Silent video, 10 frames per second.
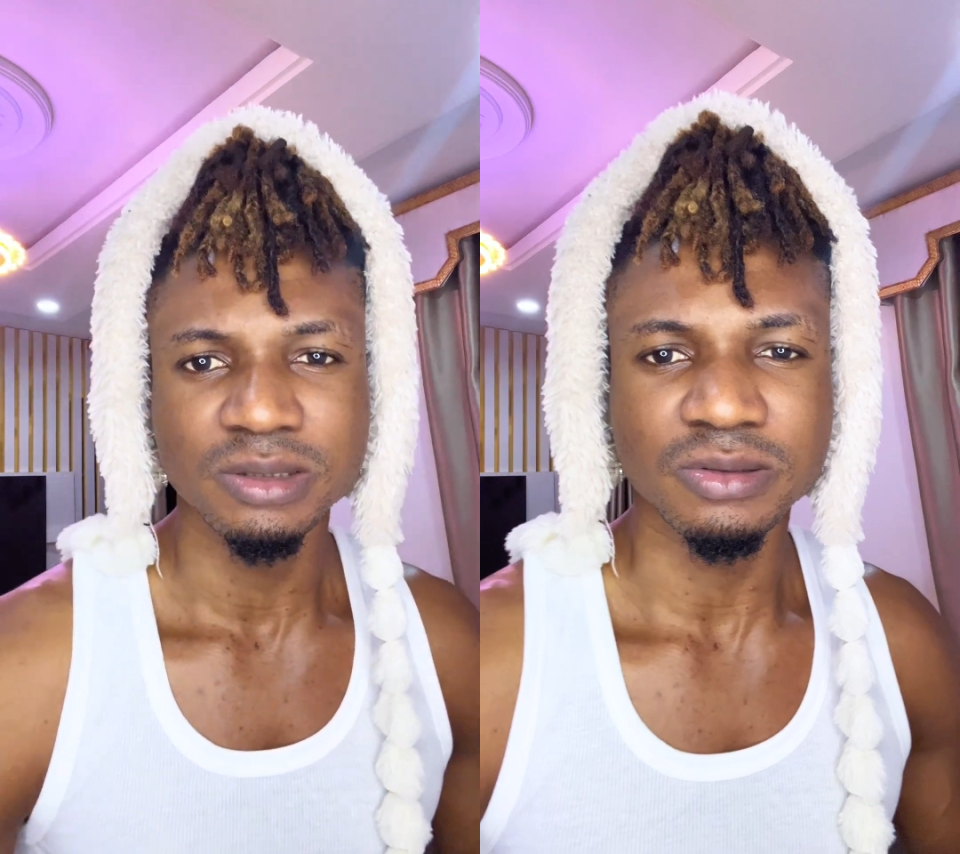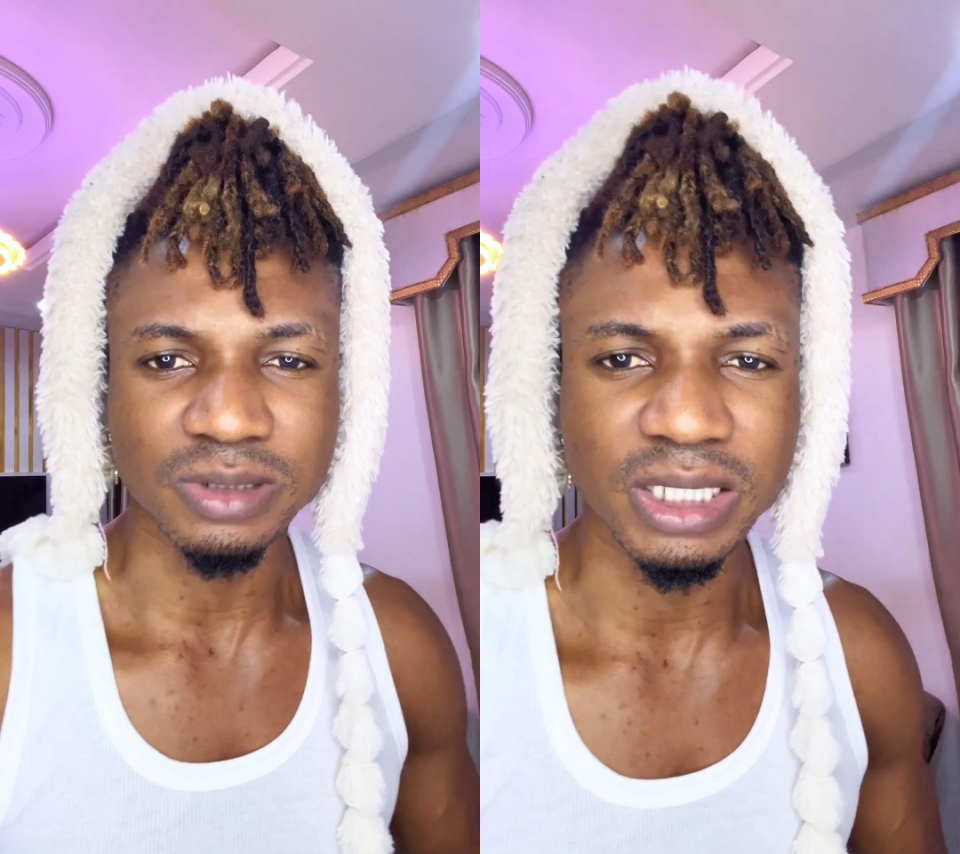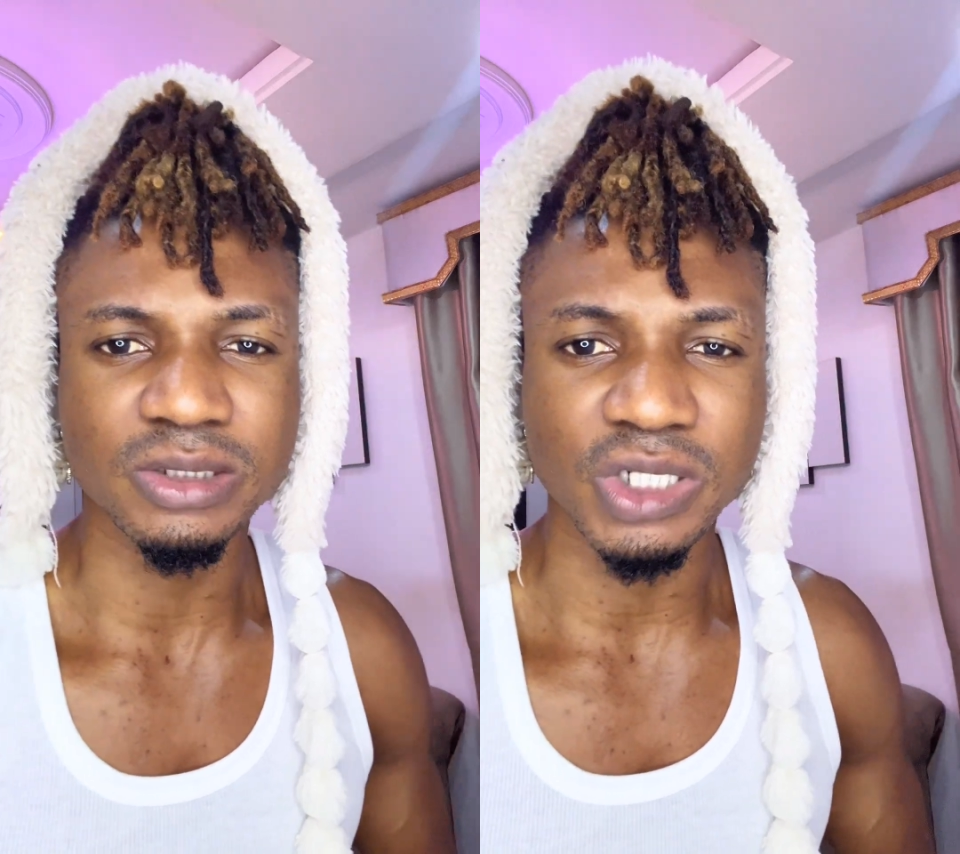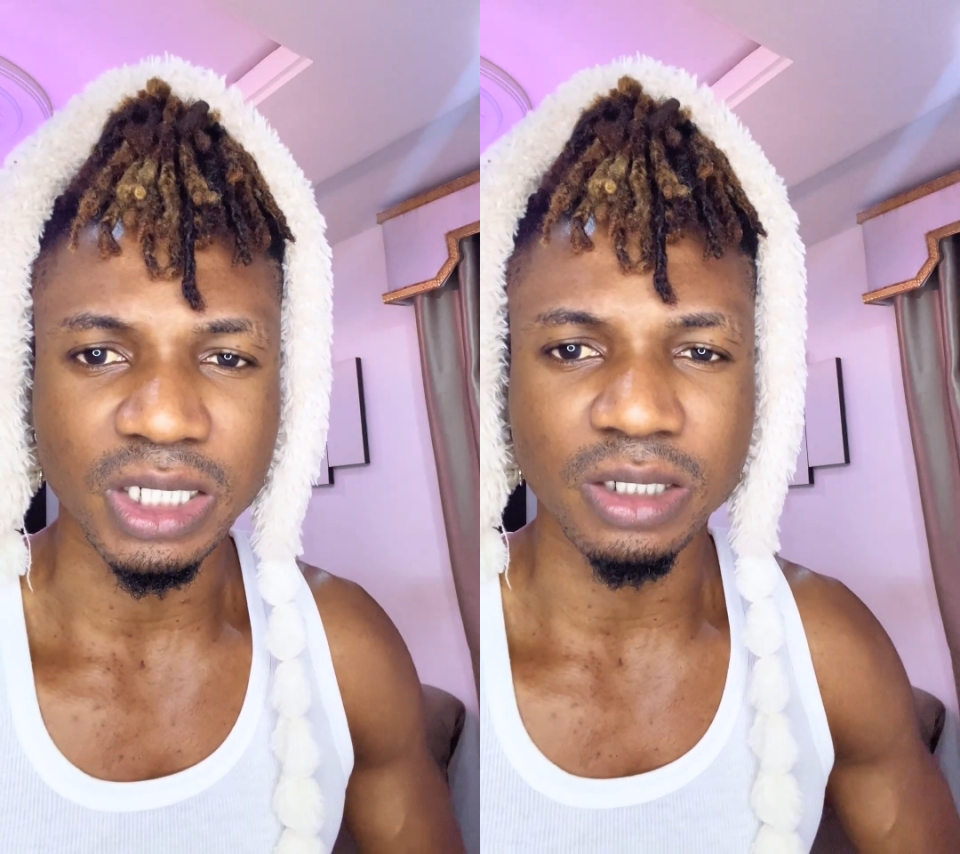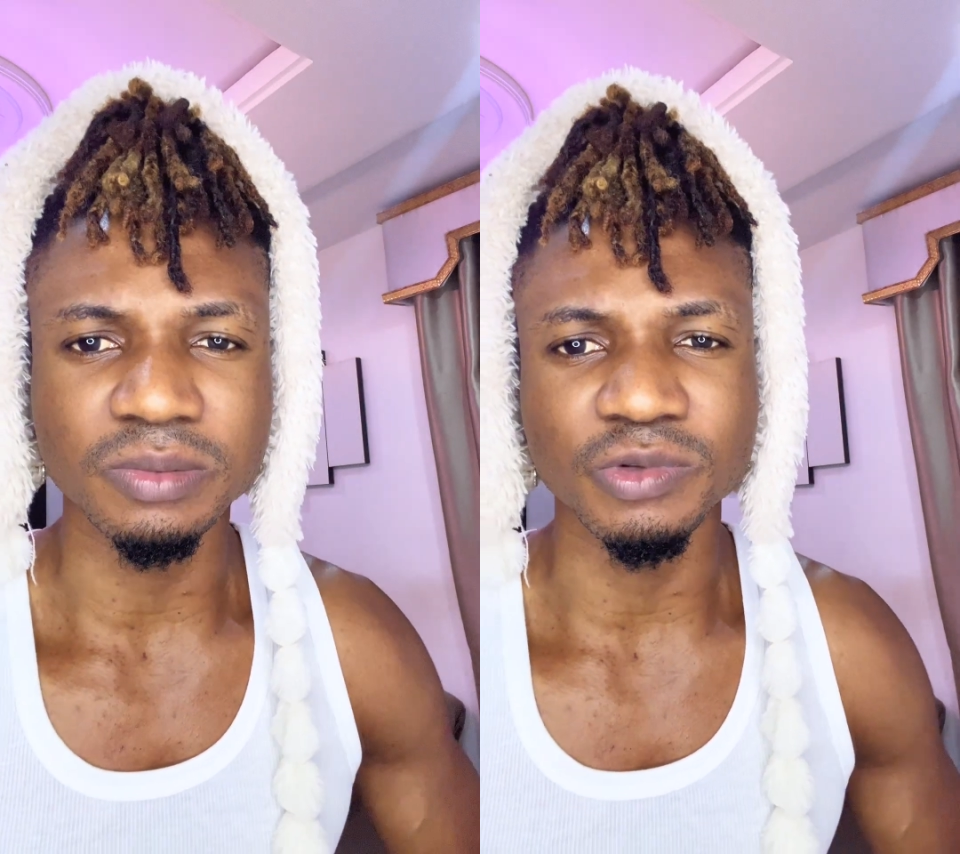to get your
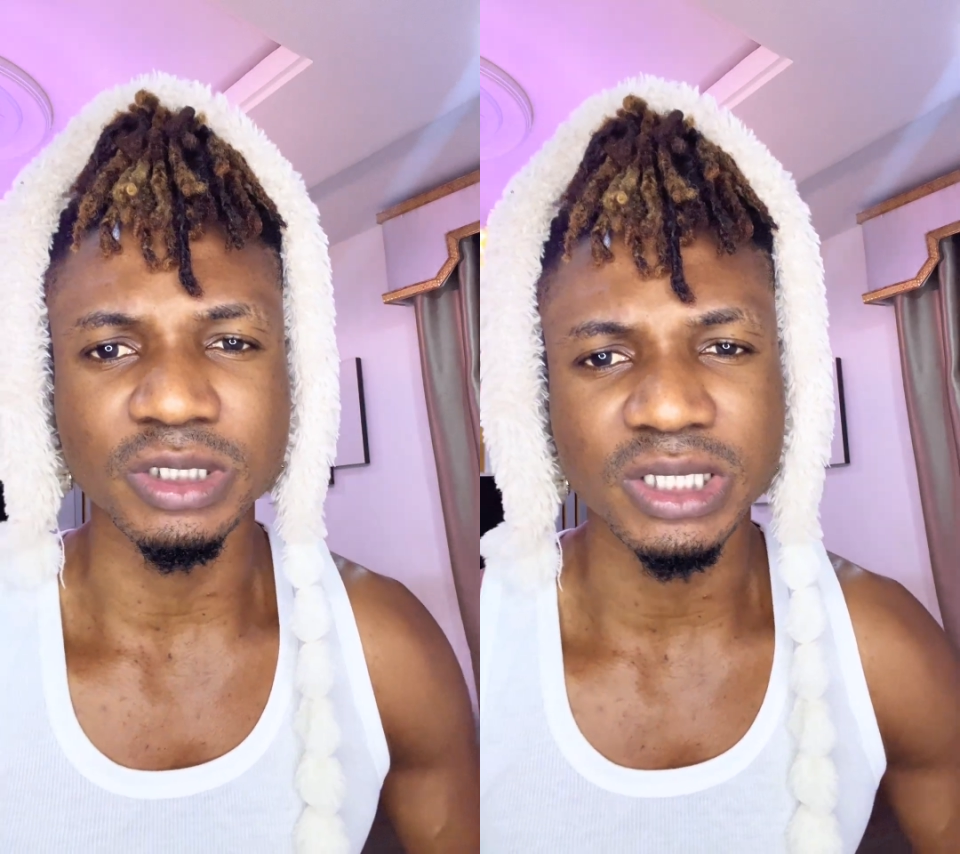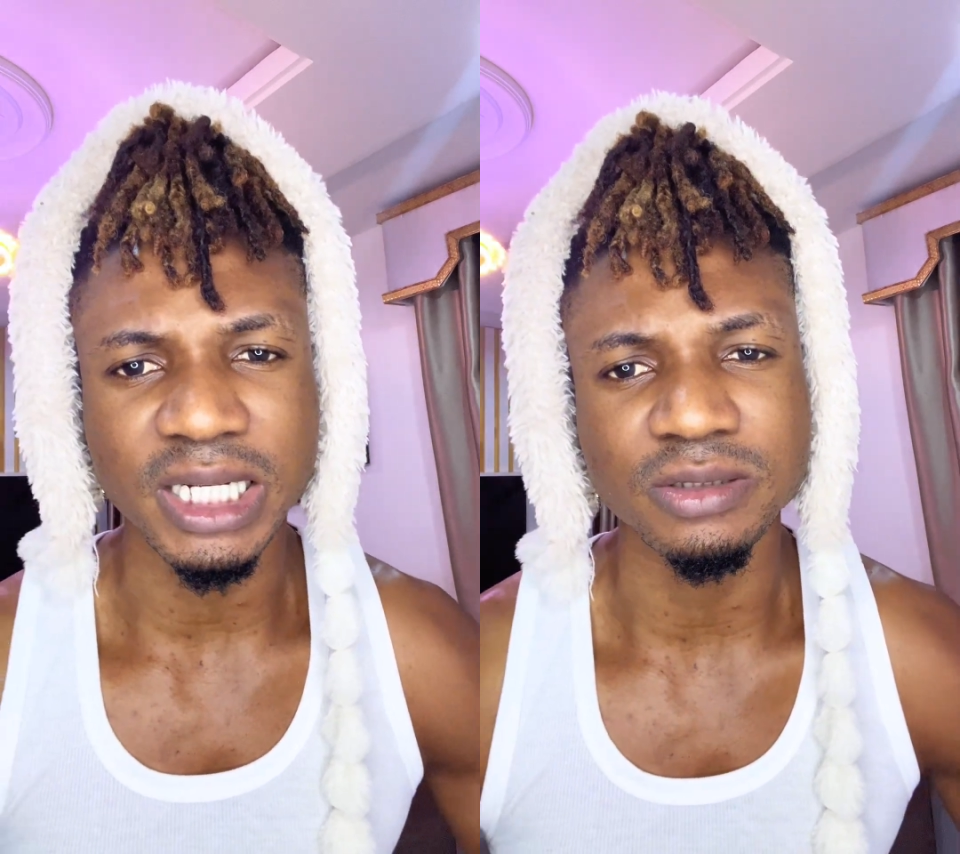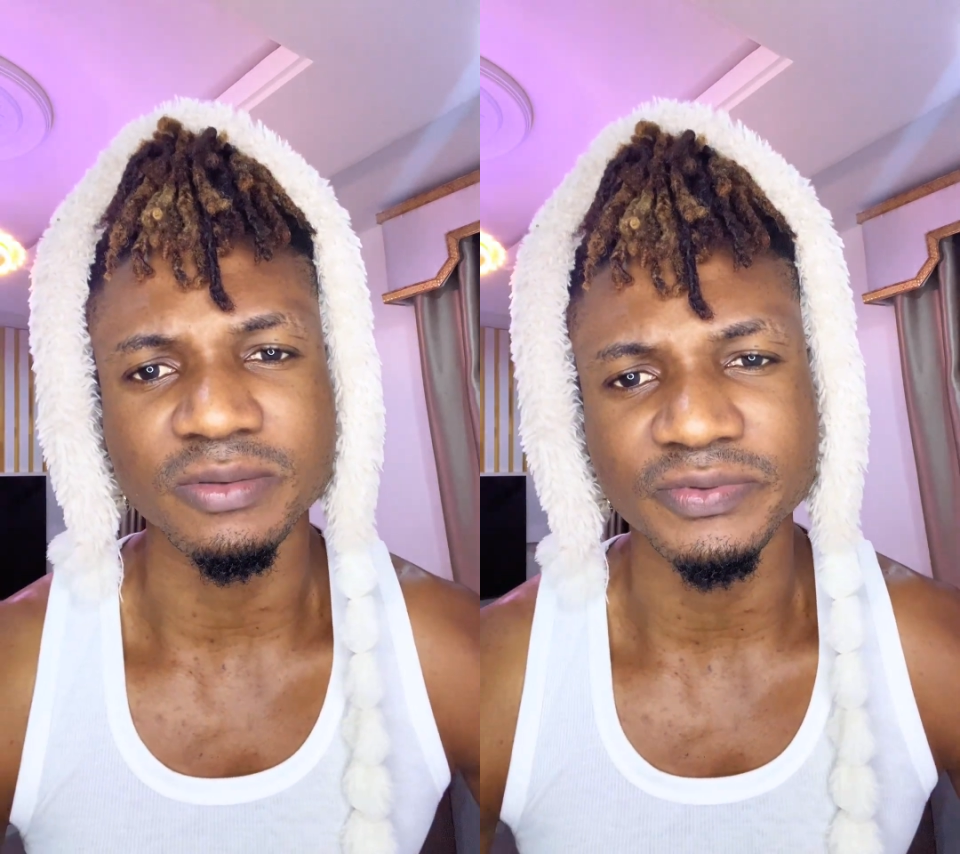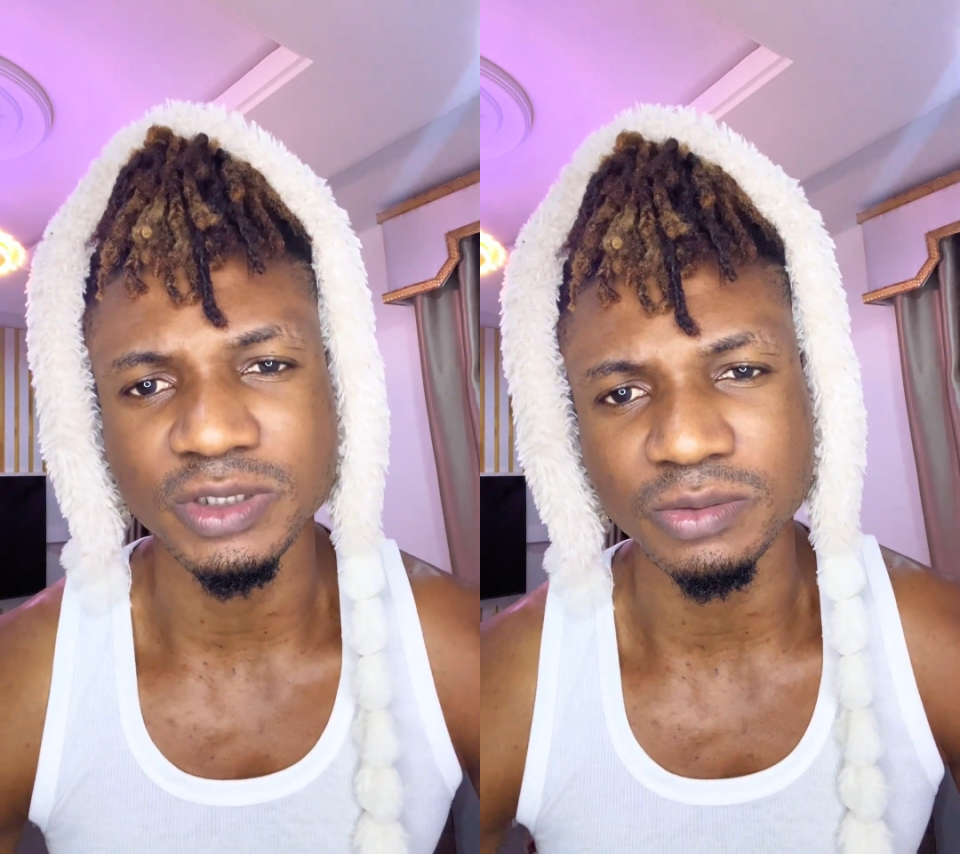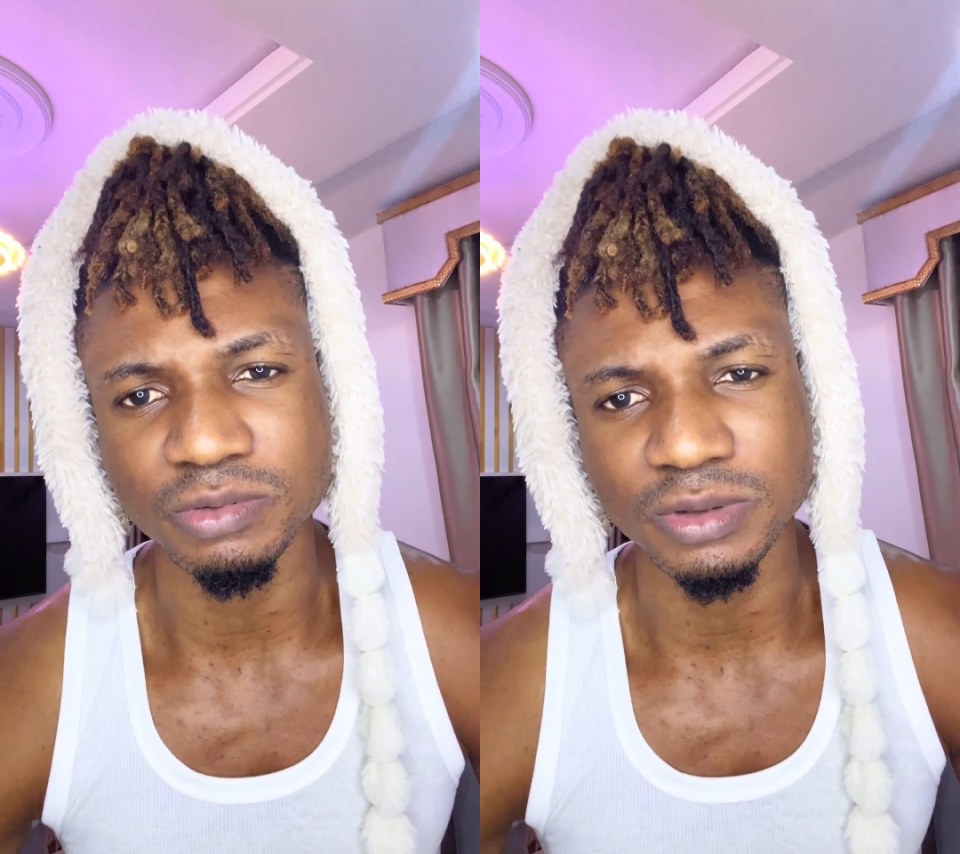account monetized on
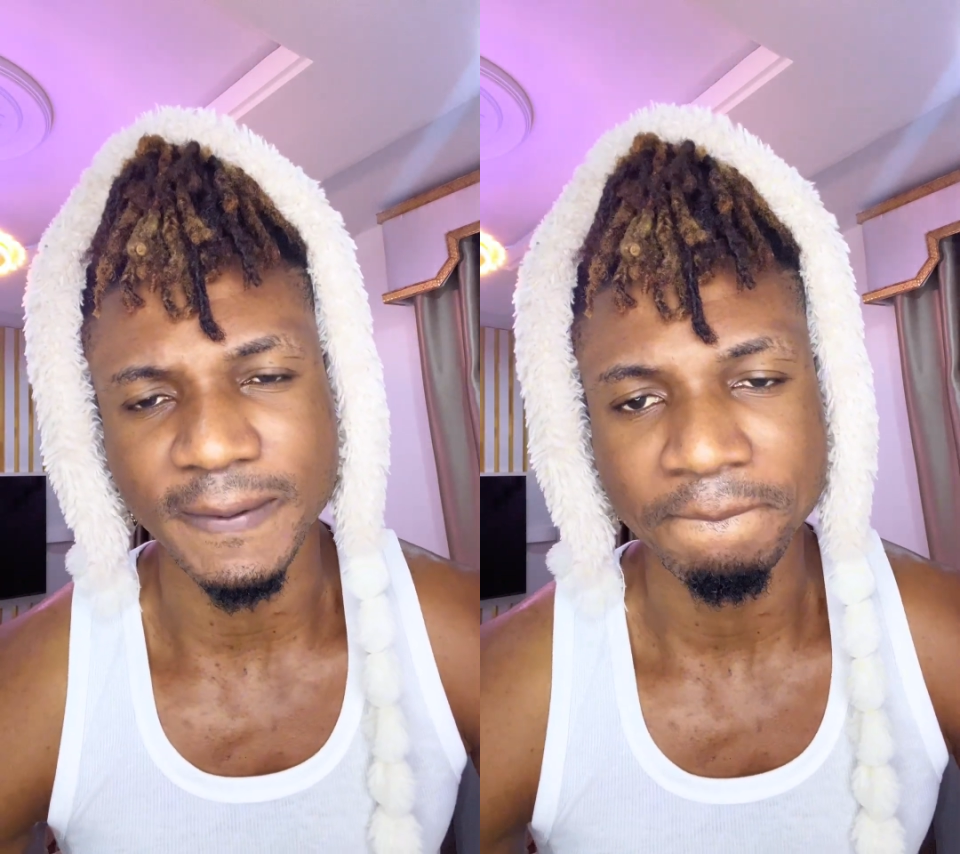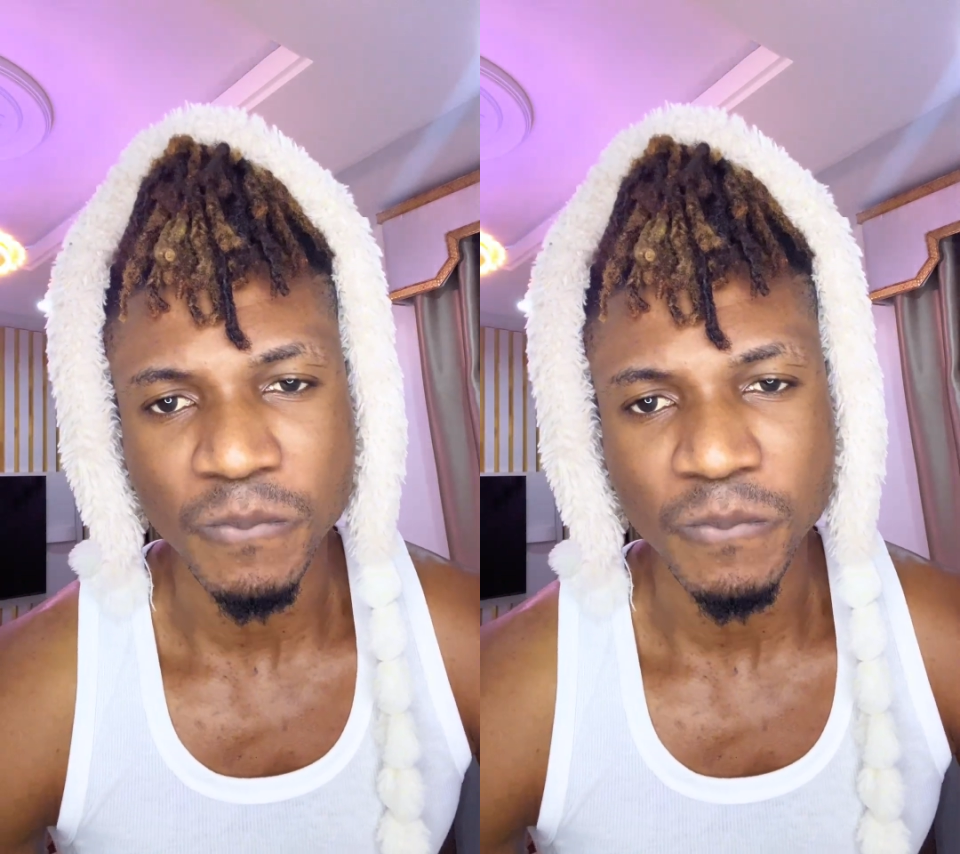Facebook.